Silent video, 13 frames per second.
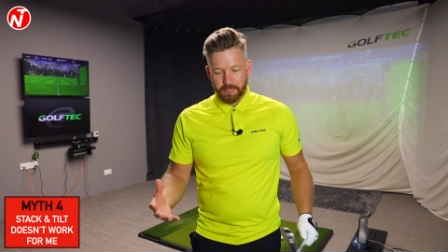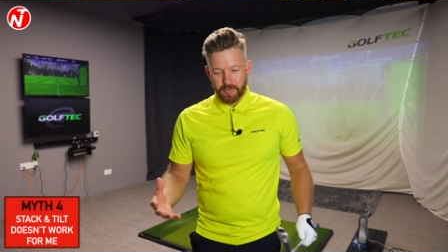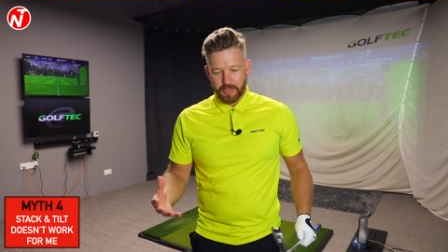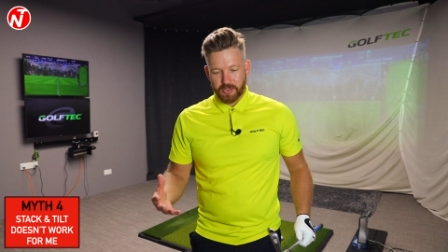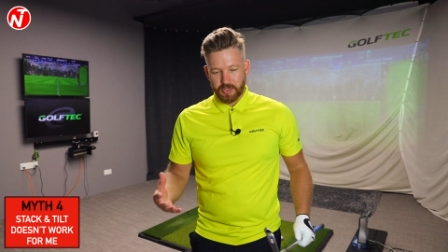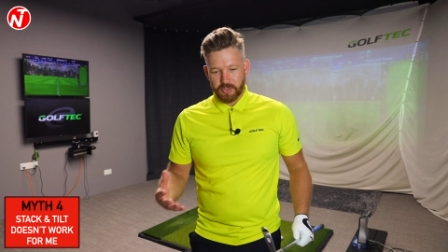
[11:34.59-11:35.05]

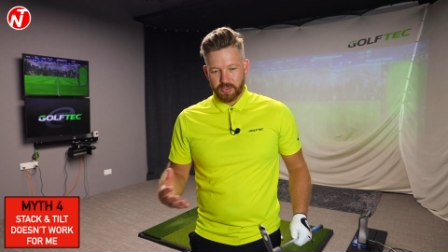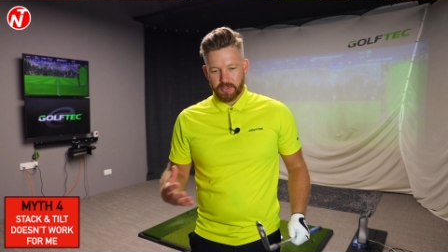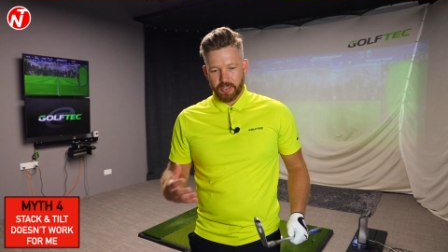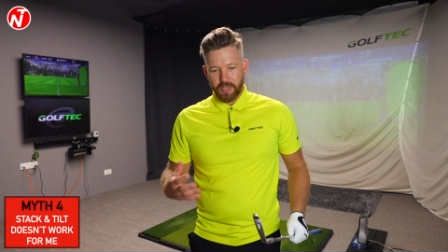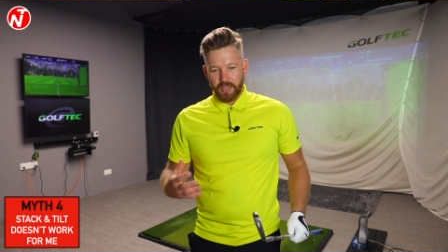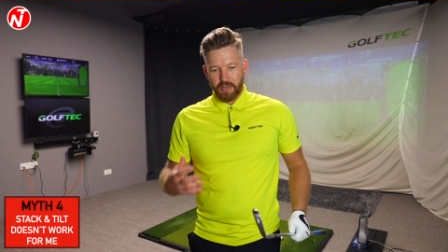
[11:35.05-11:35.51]
It's
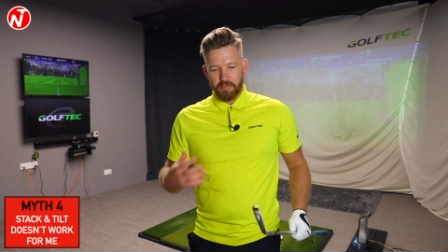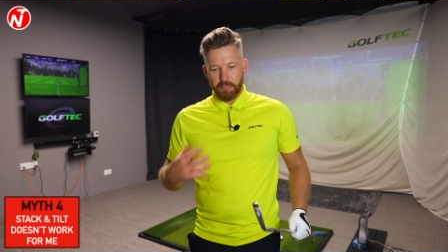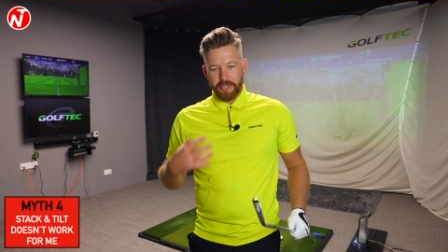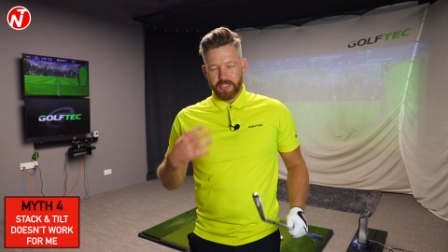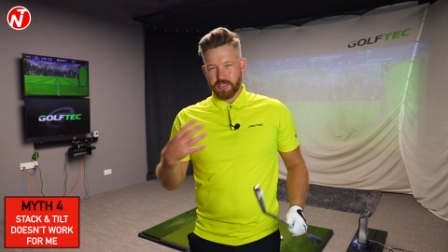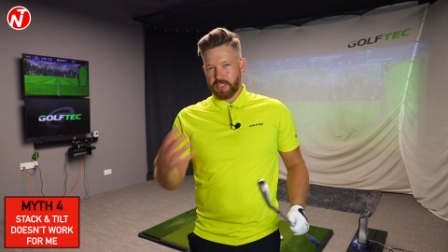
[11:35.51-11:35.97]
just, for
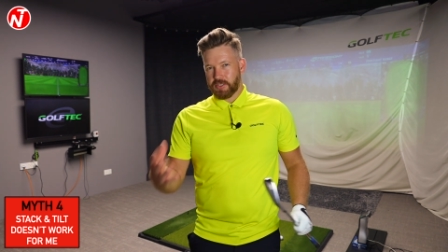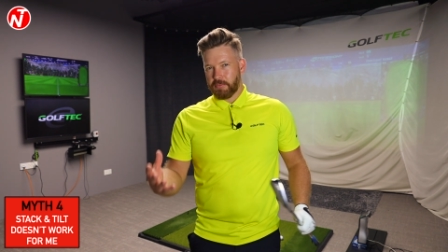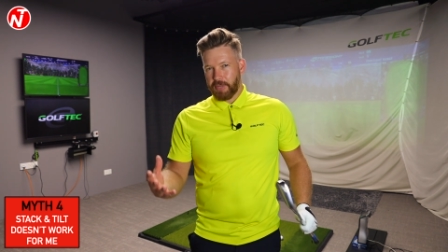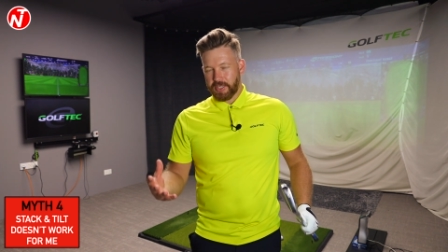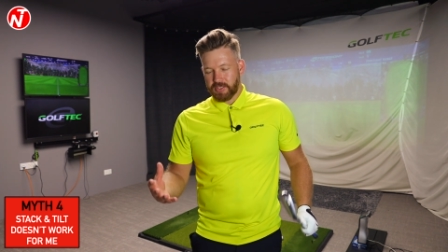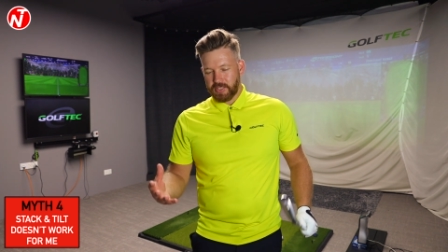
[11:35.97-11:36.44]
me, it just doesn't
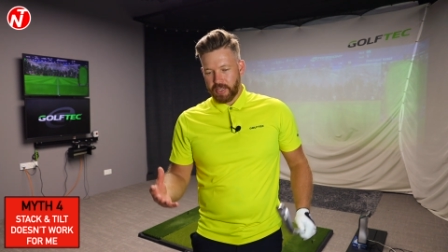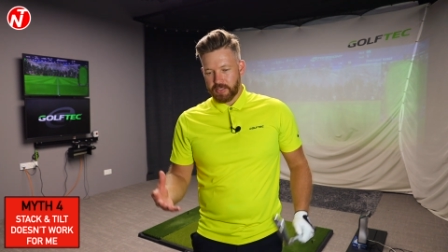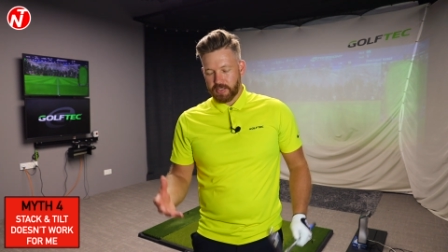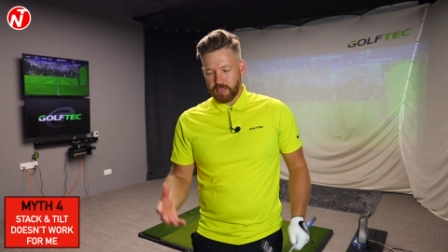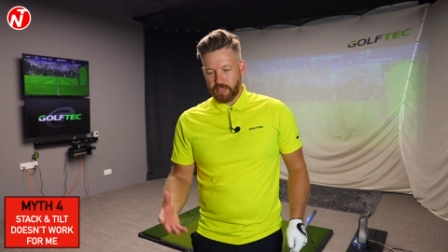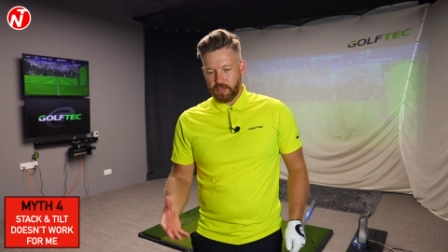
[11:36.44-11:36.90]
make
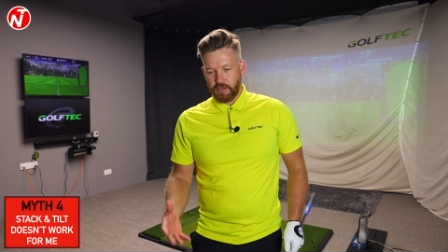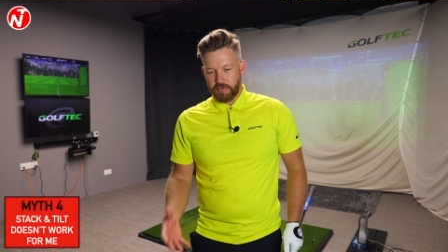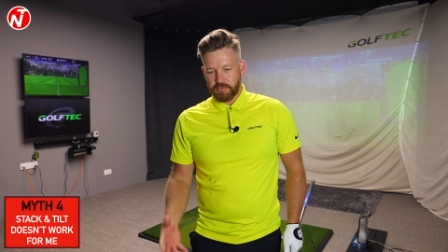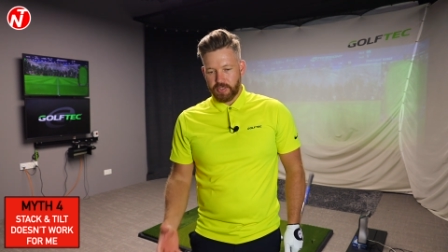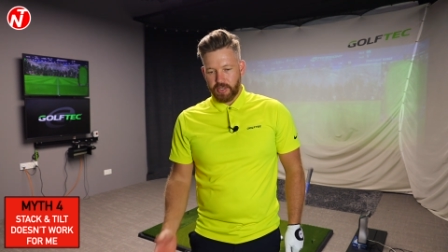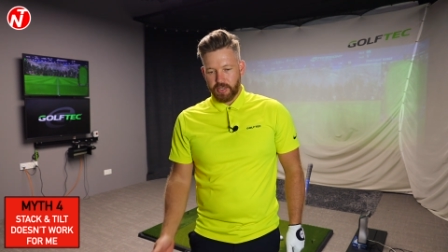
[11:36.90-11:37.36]
sense. I think you
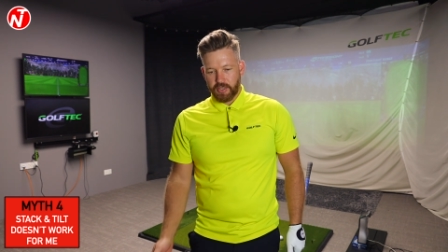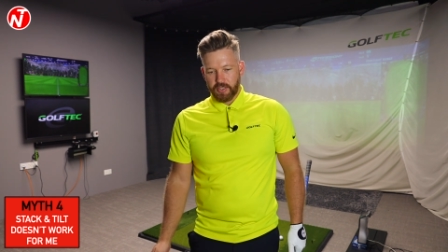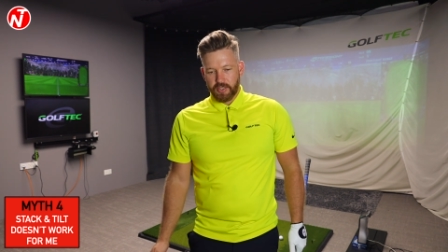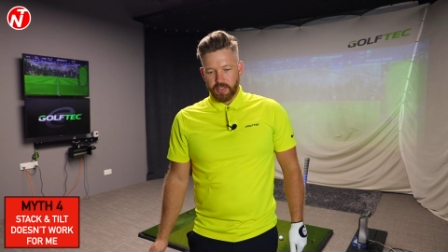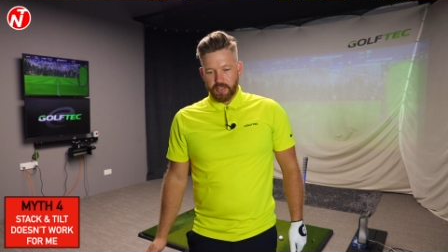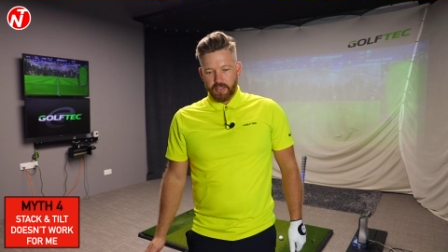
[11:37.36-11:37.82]
have to
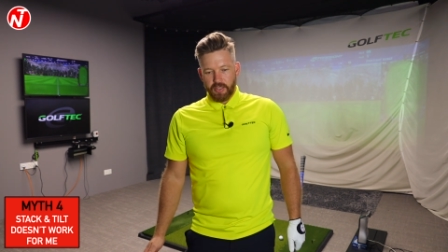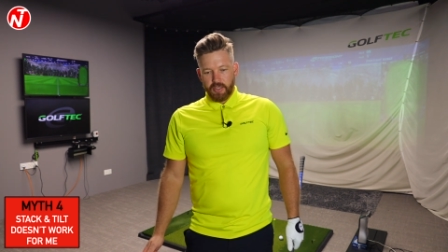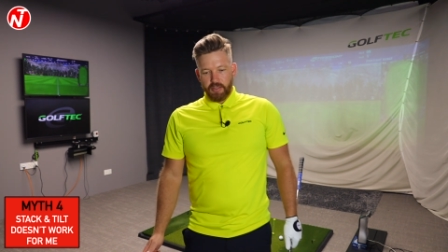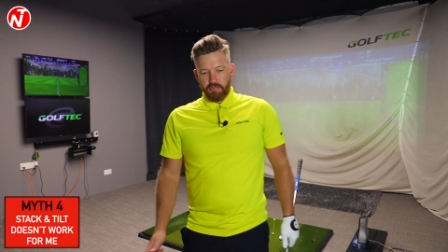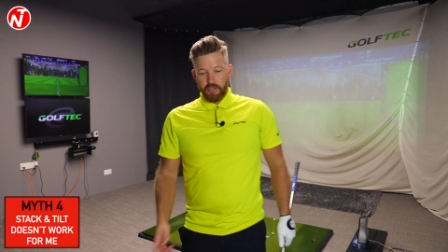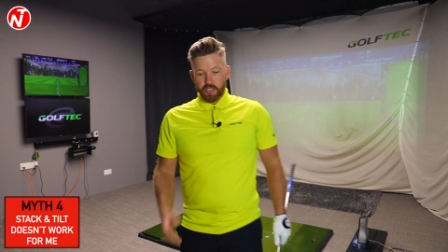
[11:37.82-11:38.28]

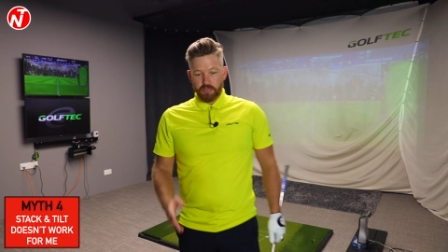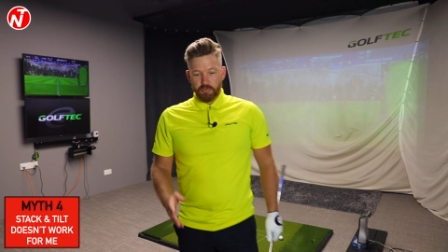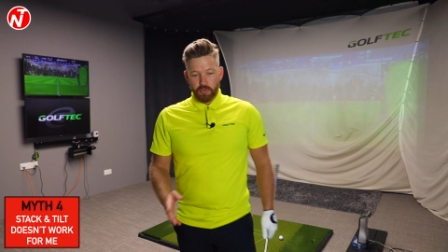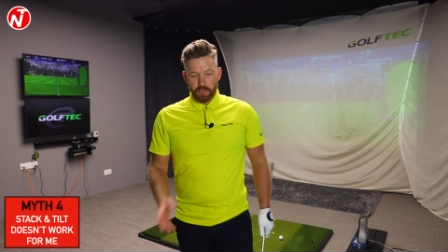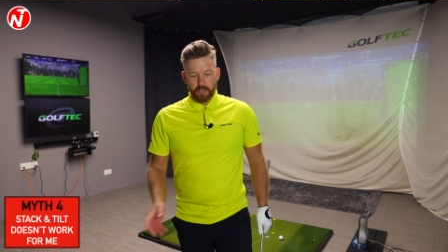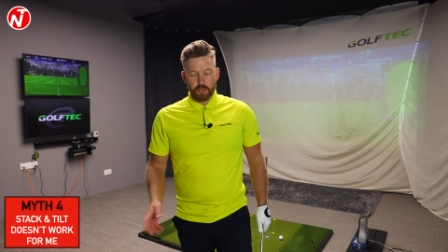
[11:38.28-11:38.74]
First of
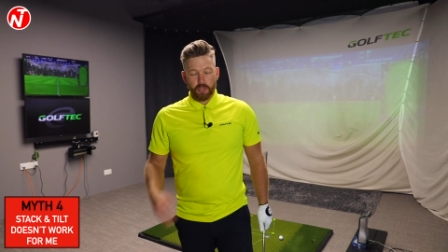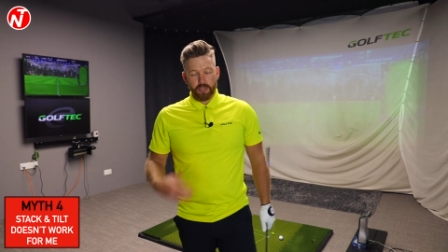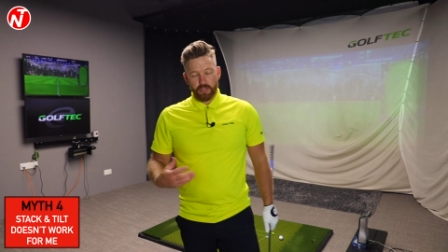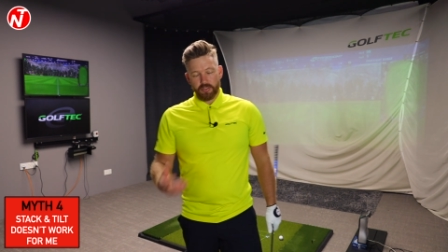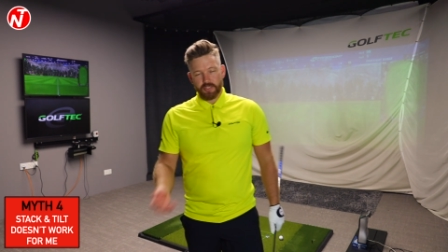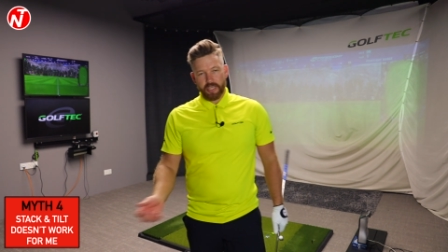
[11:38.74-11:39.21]
all, control the
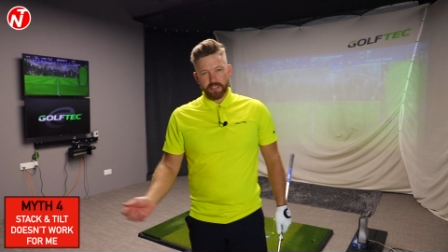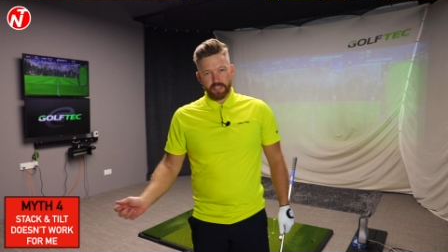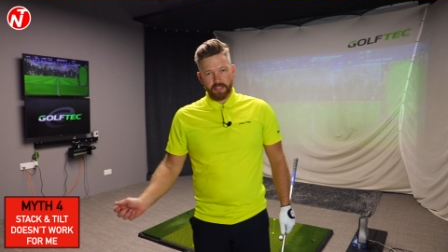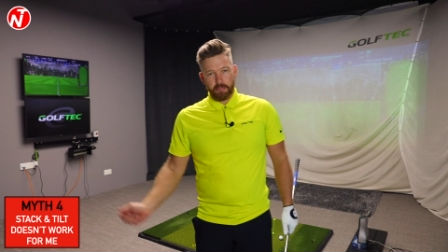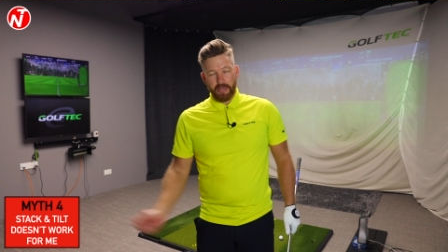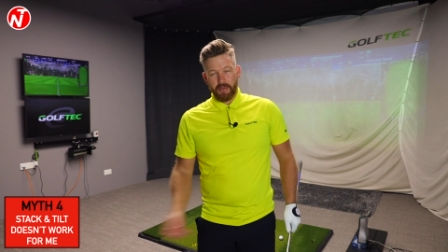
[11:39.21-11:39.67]
contacts
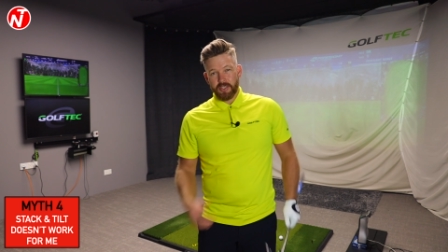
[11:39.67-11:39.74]
and the pound.